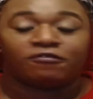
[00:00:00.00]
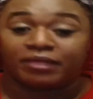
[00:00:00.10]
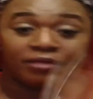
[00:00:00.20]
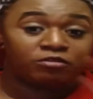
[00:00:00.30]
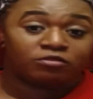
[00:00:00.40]

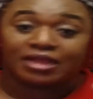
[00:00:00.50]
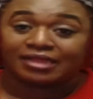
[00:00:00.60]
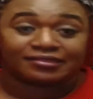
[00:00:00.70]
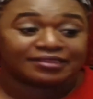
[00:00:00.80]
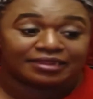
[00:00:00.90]
Maybe you
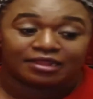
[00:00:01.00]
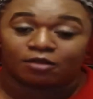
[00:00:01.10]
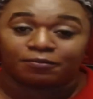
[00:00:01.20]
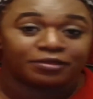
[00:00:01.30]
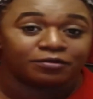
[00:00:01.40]
guys can
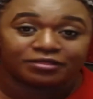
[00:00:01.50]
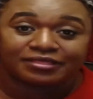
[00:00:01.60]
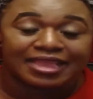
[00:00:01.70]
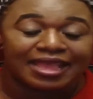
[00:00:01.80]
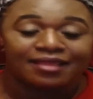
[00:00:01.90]
help me with
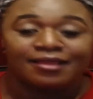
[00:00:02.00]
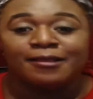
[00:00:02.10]
that.